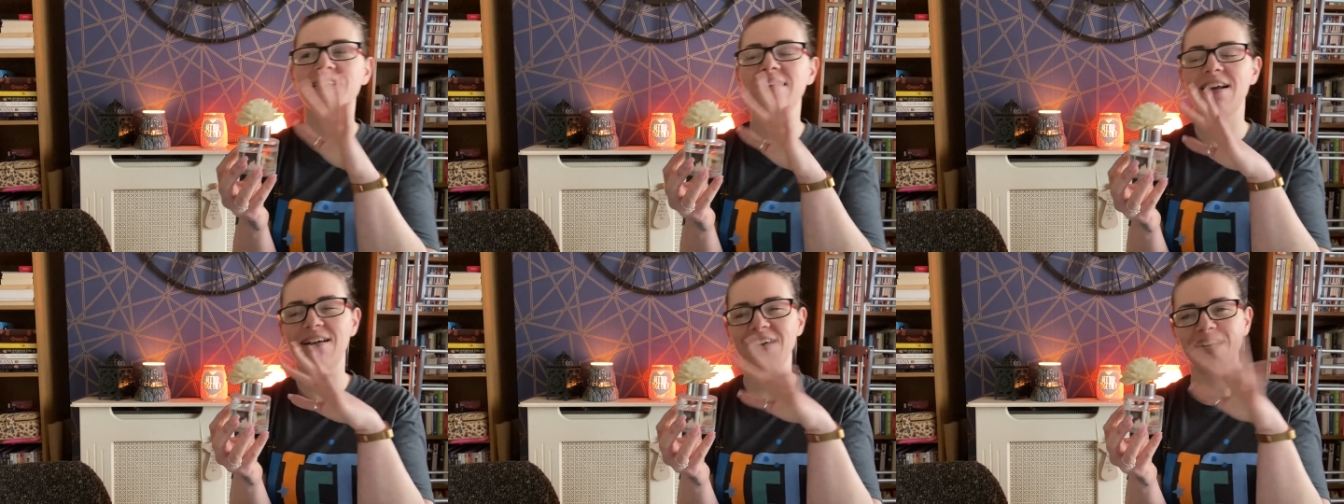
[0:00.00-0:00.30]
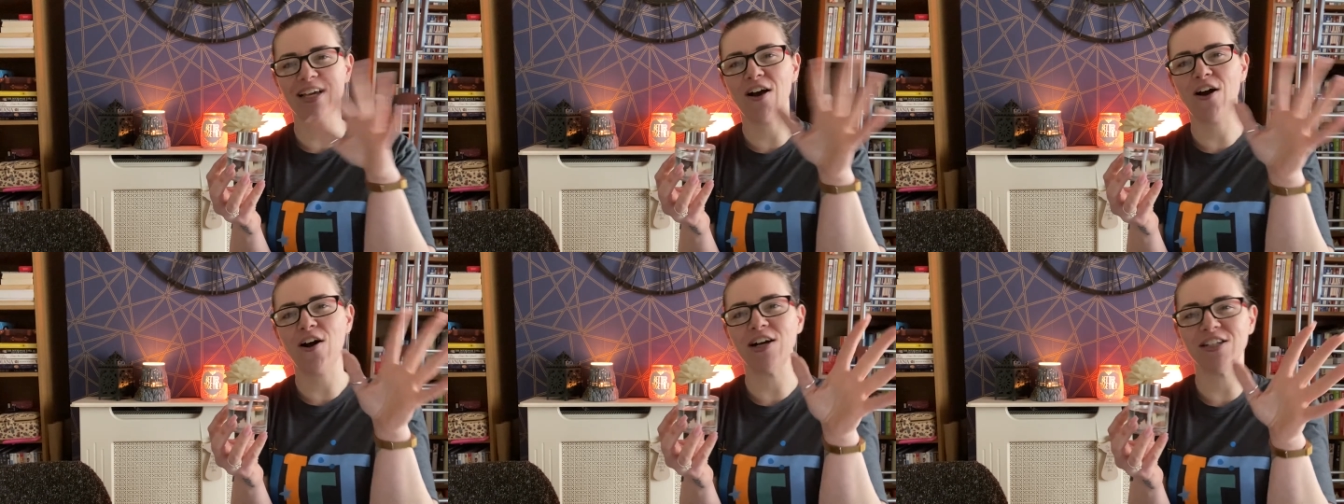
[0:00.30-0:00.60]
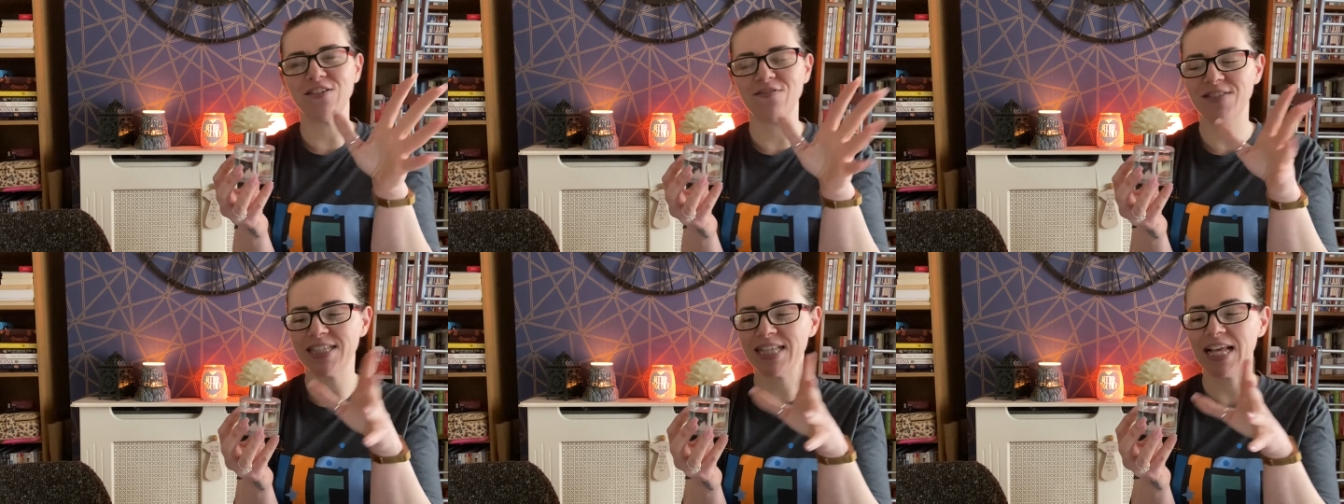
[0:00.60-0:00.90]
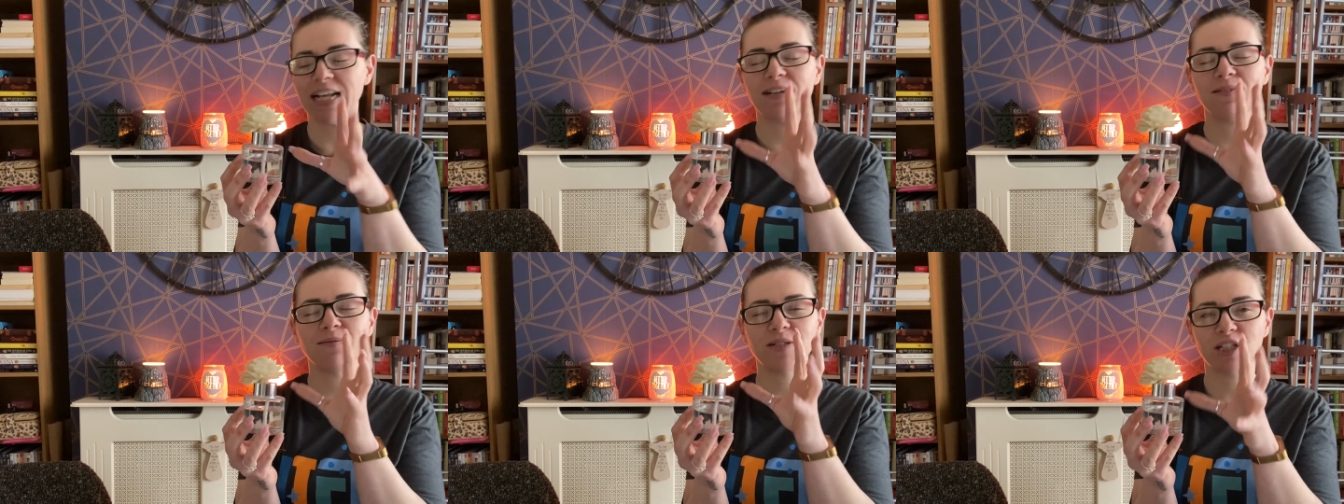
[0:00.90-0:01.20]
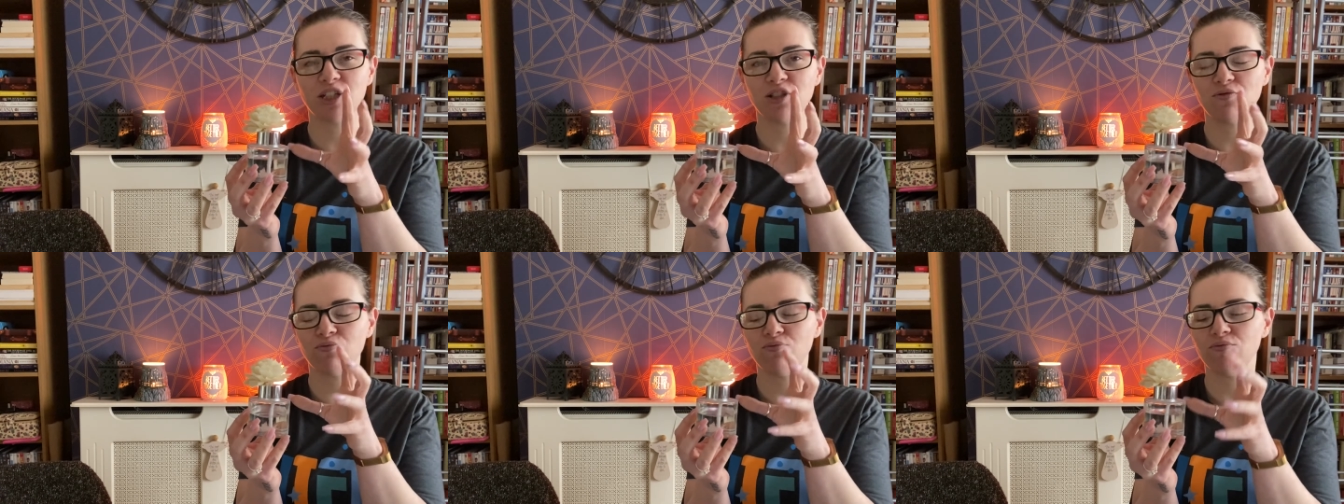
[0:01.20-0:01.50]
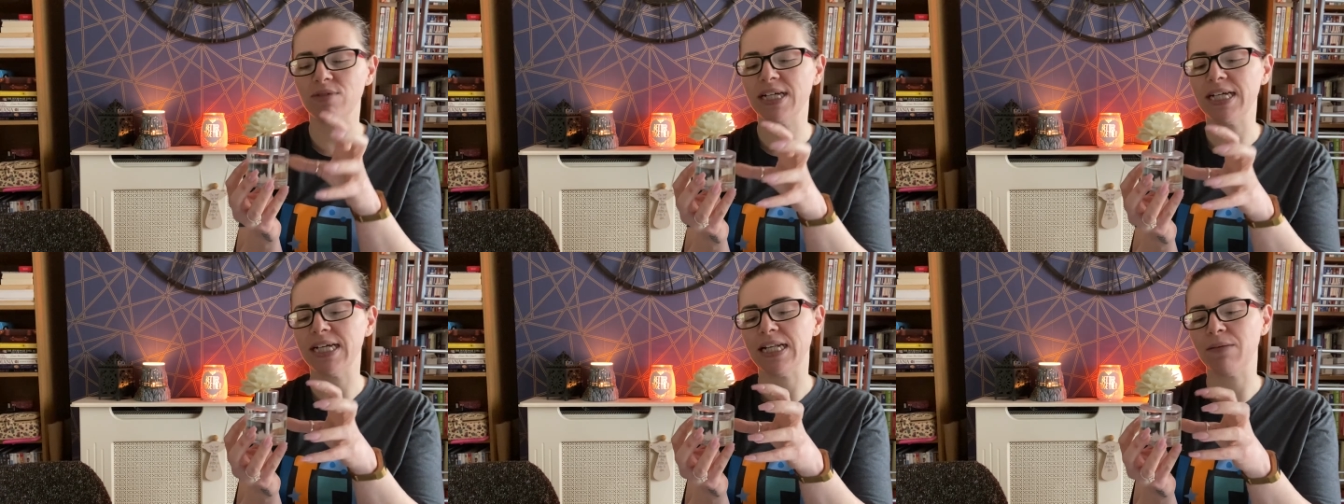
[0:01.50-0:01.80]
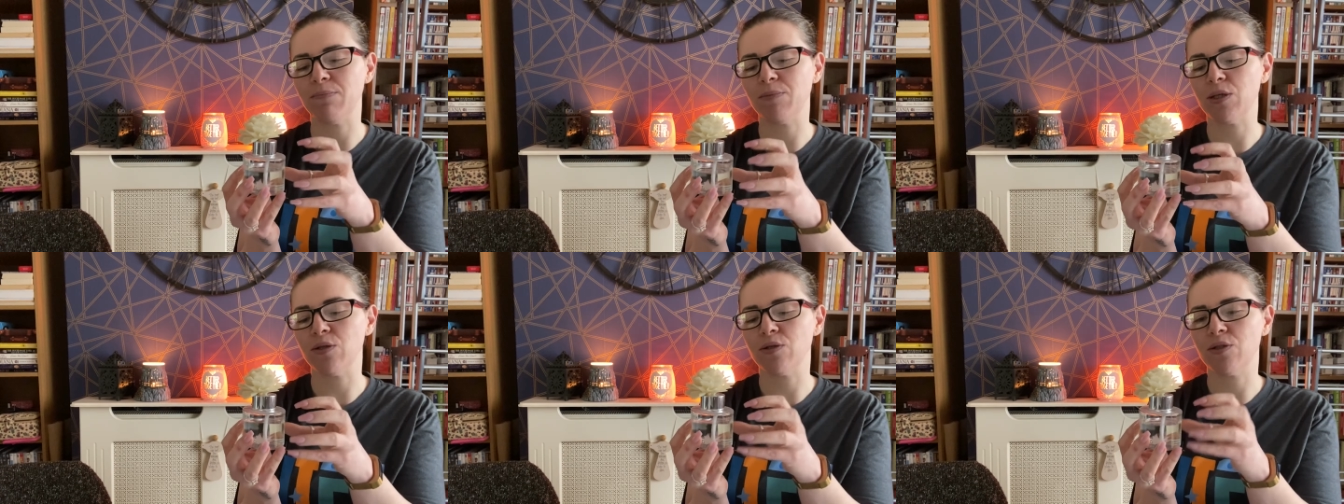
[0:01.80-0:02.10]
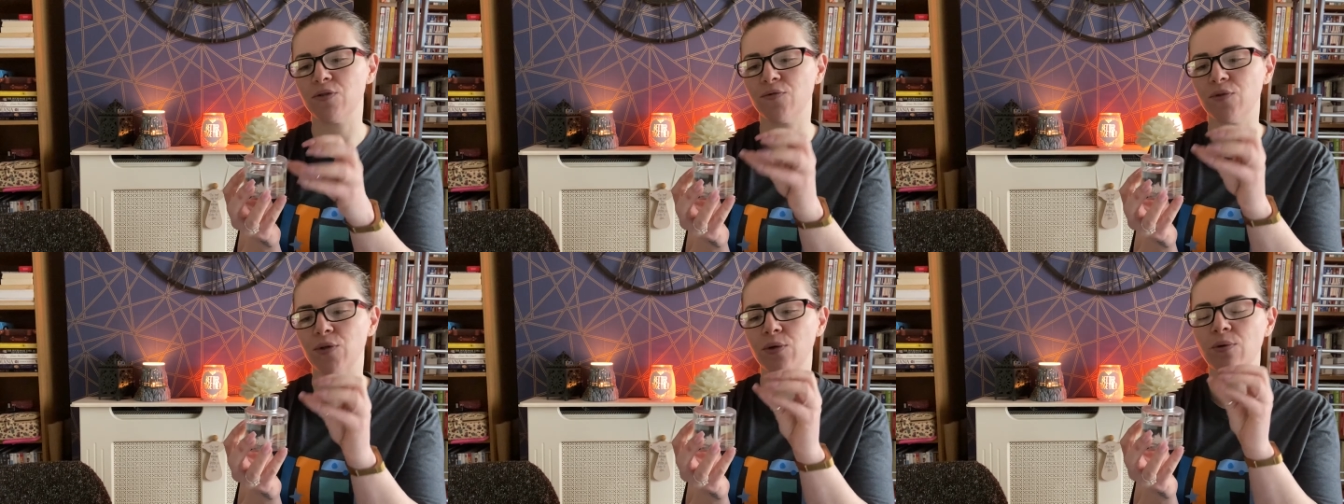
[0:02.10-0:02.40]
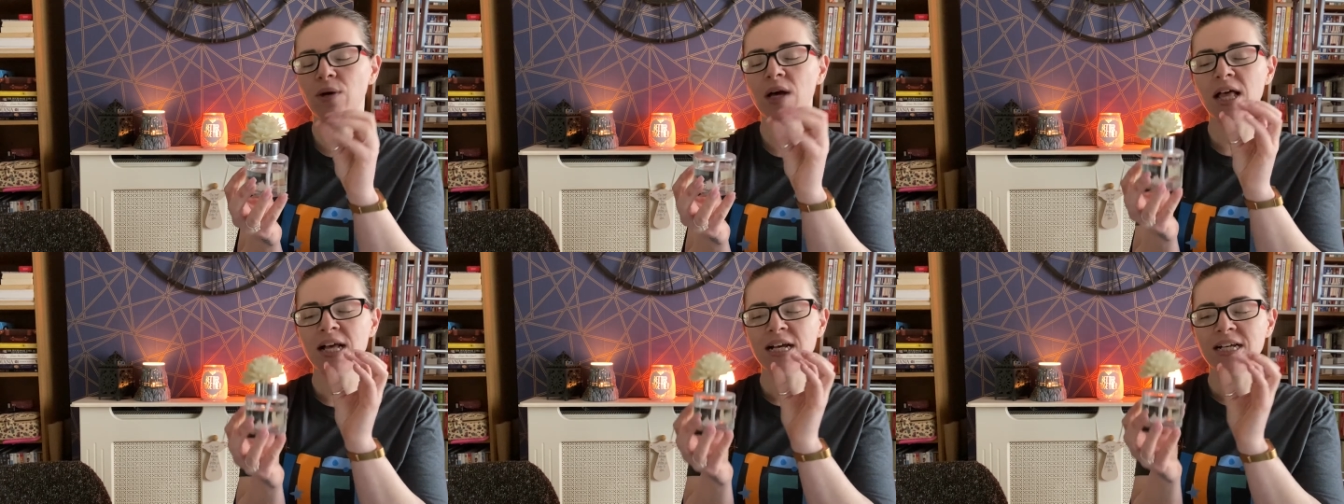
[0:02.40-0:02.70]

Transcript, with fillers: night kind of scent, which is really beautiful.